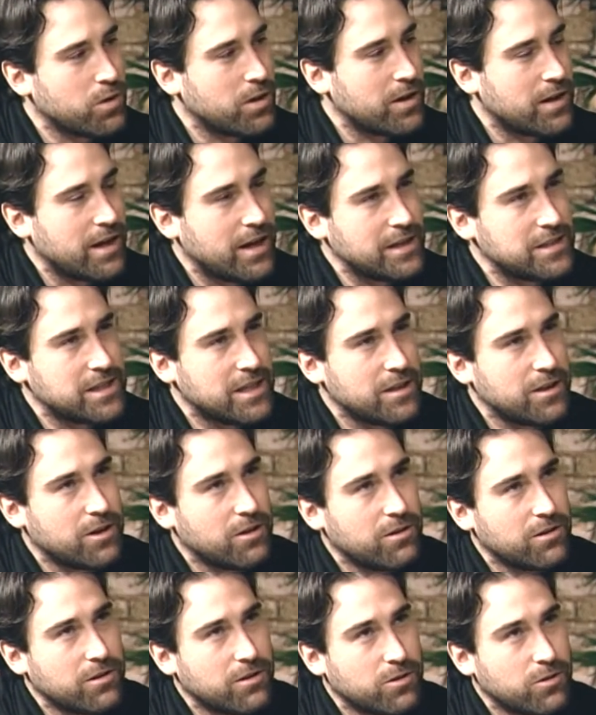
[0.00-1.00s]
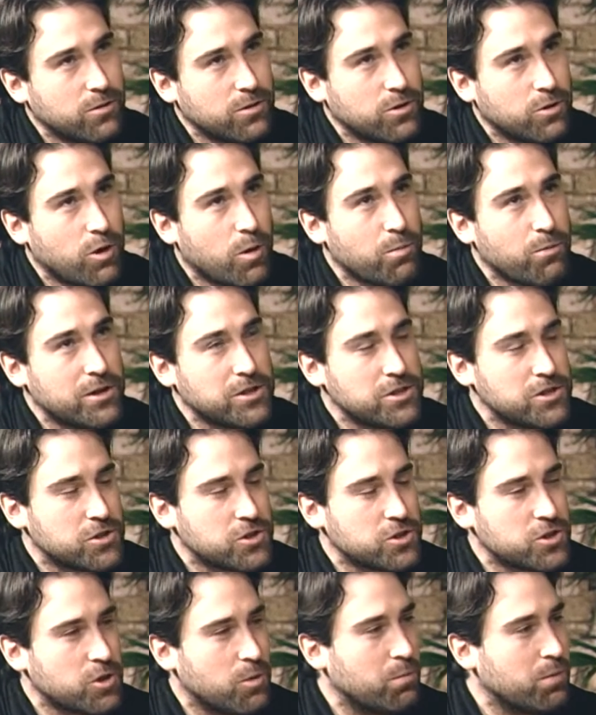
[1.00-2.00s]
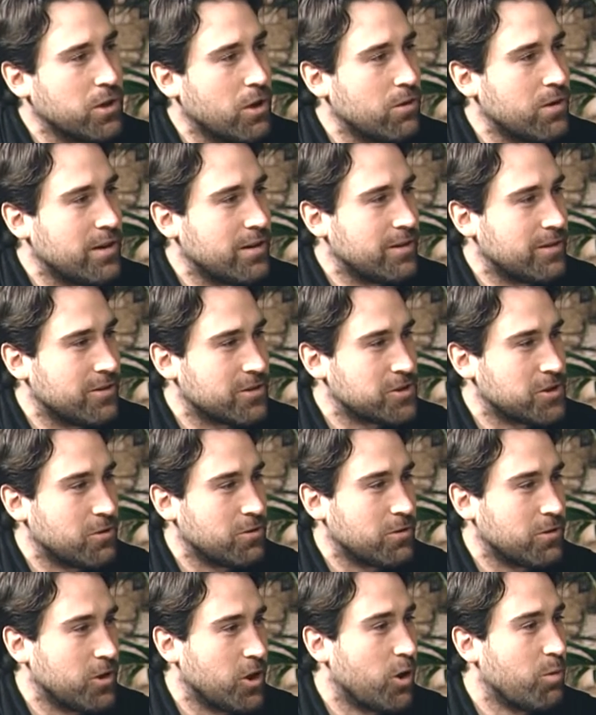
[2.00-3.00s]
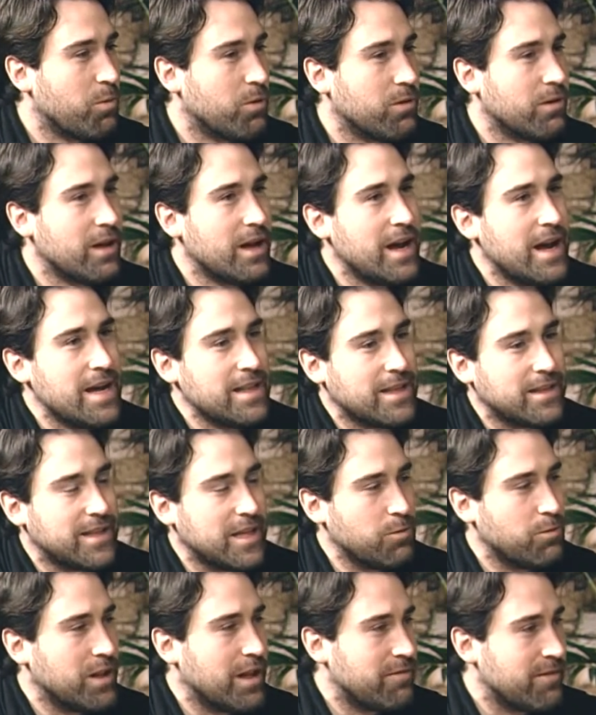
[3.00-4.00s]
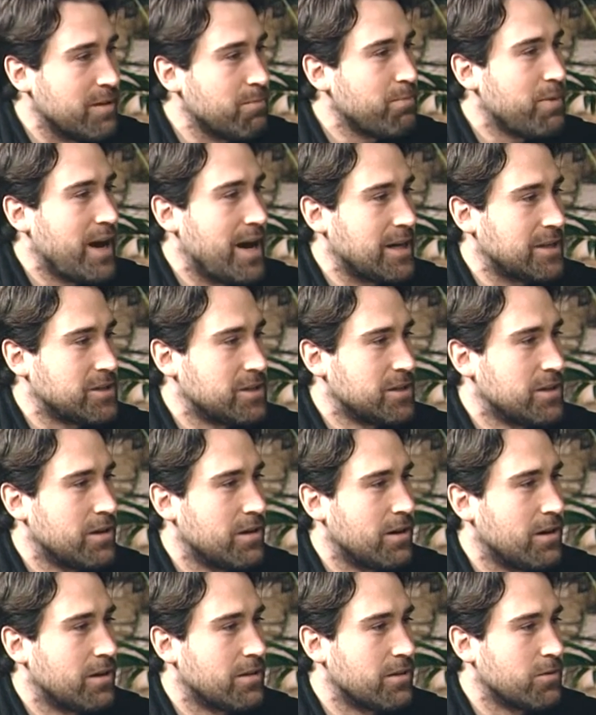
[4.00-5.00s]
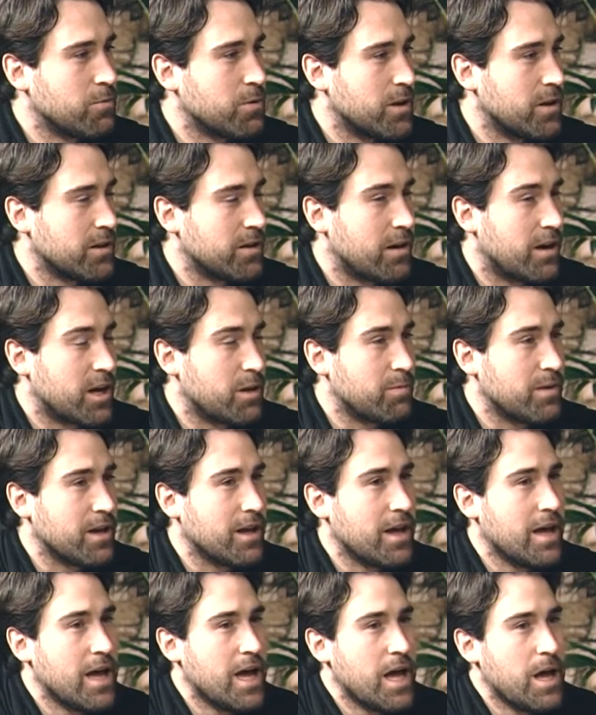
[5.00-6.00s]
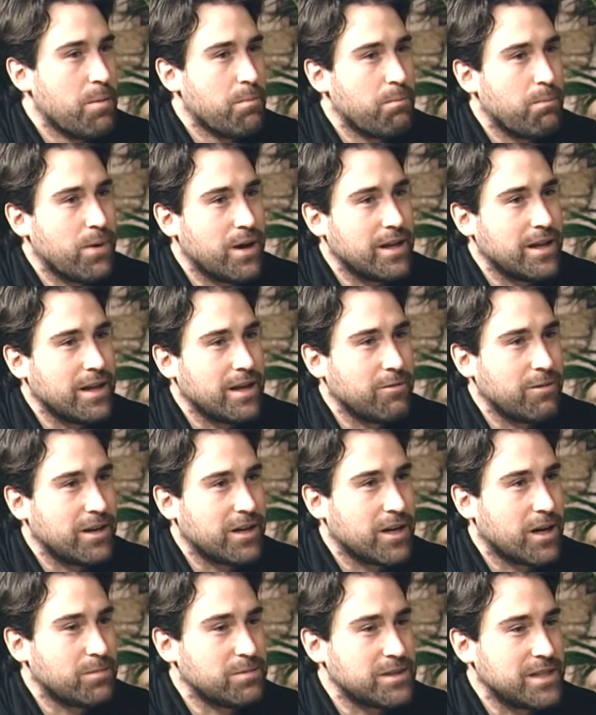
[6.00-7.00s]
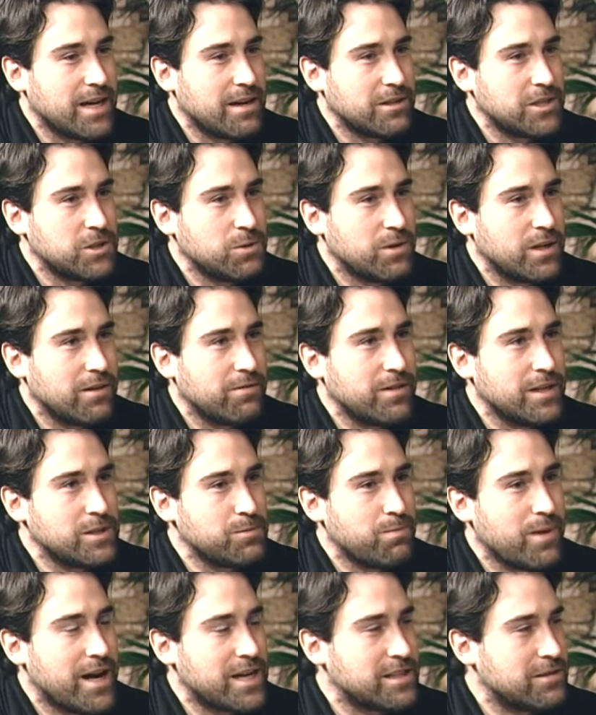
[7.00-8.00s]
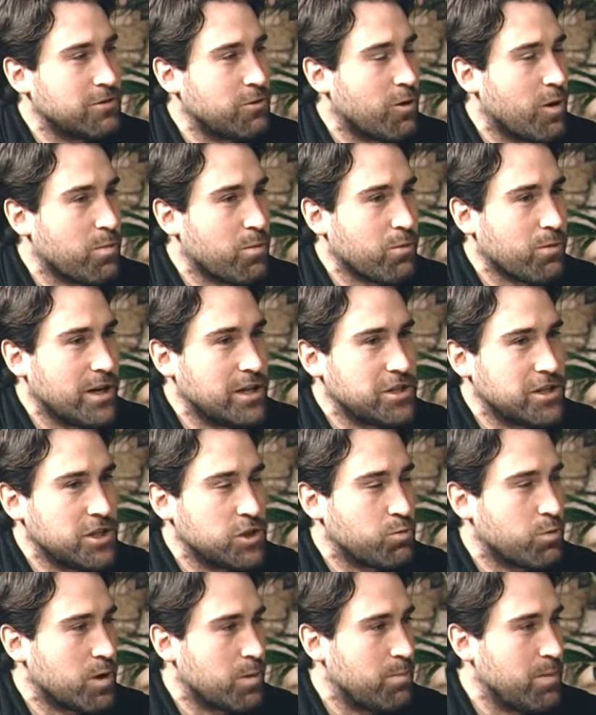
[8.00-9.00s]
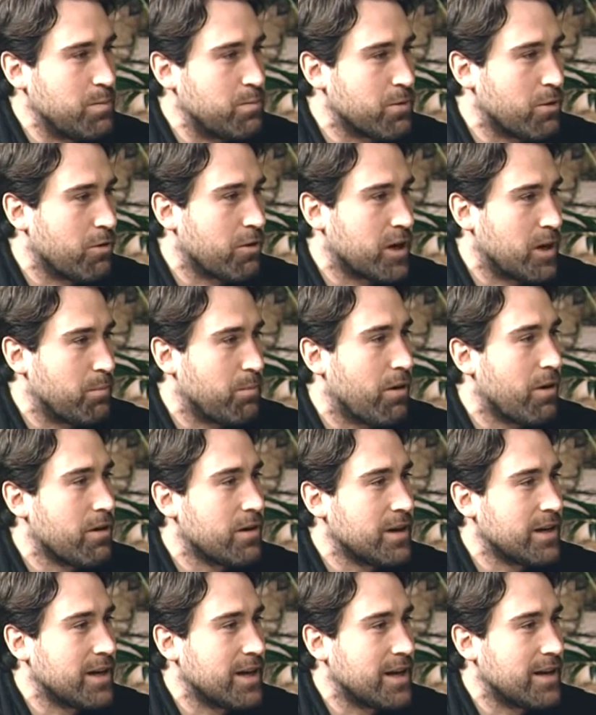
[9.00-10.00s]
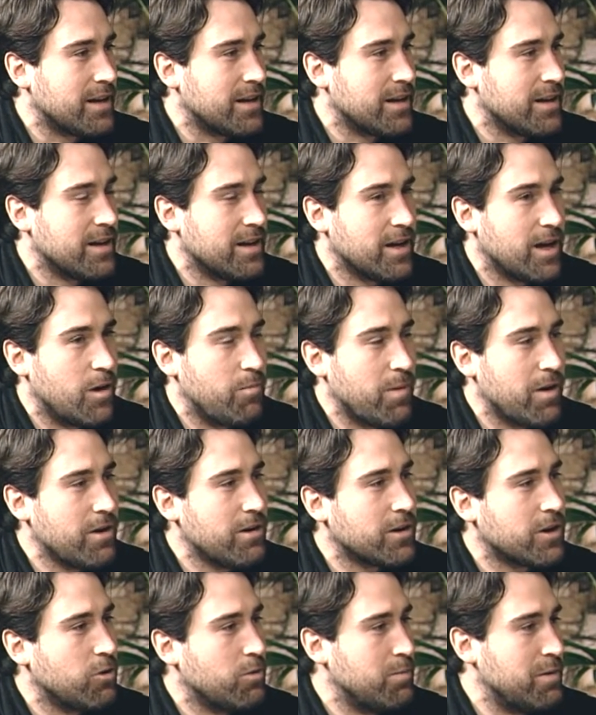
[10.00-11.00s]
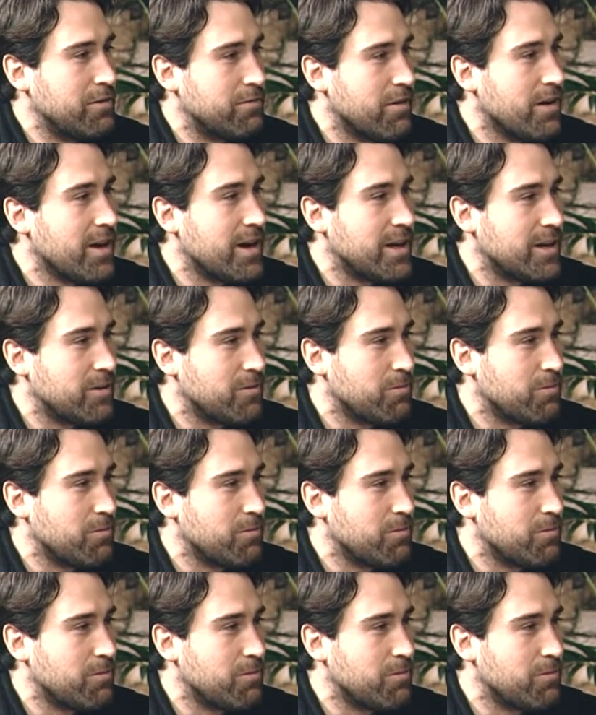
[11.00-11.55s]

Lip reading: How do you say, the corporations are so bloated, they're so global that they will have impact on the real economy. But when it comes down to it, if these massive corporations were to be broken apart again, America would be fine.